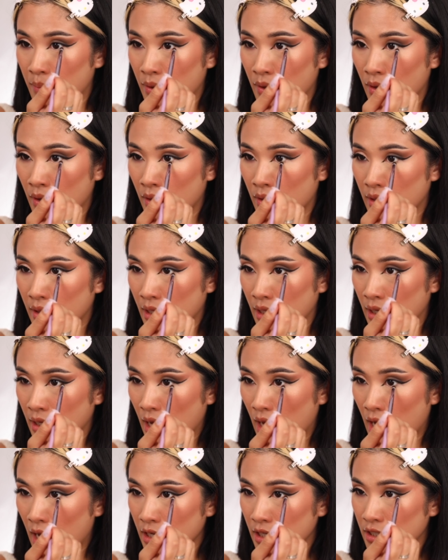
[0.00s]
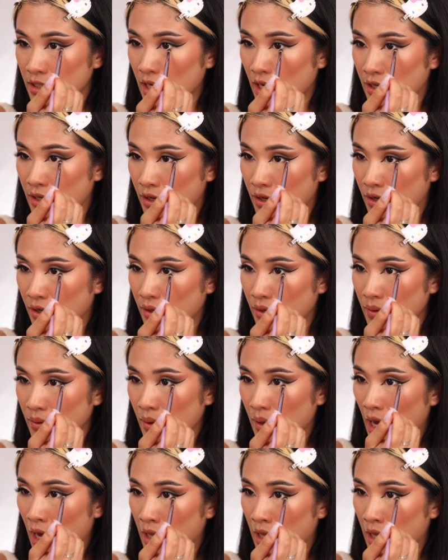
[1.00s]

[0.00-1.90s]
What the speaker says: put the eyeshadow